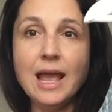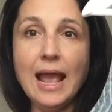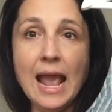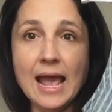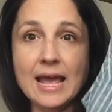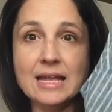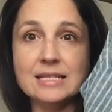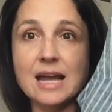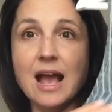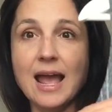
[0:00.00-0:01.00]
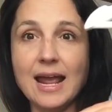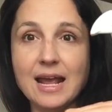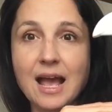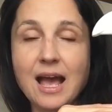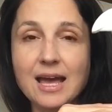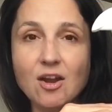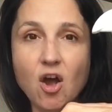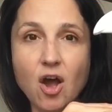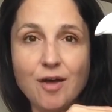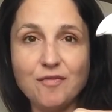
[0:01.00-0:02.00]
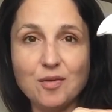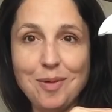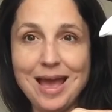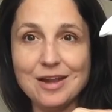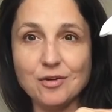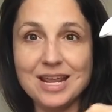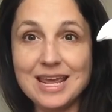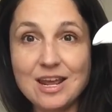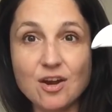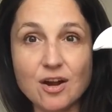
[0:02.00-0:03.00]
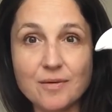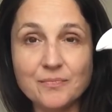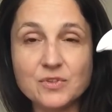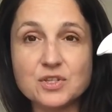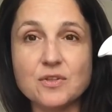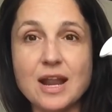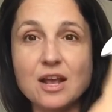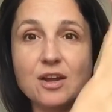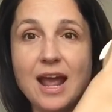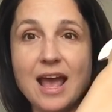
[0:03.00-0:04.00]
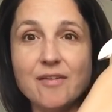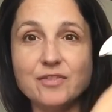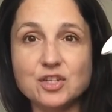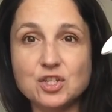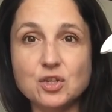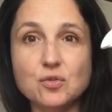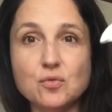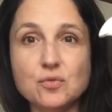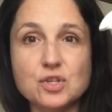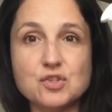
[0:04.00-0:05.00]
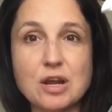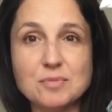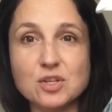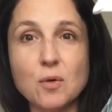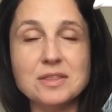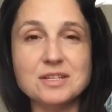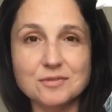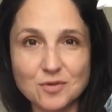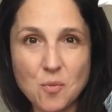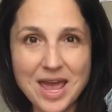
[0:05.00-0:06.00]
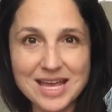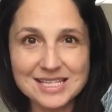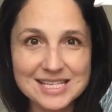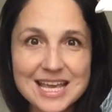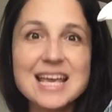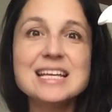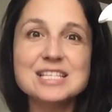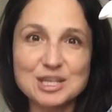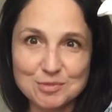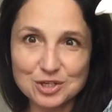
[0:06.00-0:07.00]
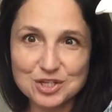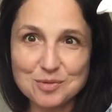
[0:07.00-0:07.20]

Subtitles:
and I cut off the pattern here so that I could have the two stripes going the different ways, similar to the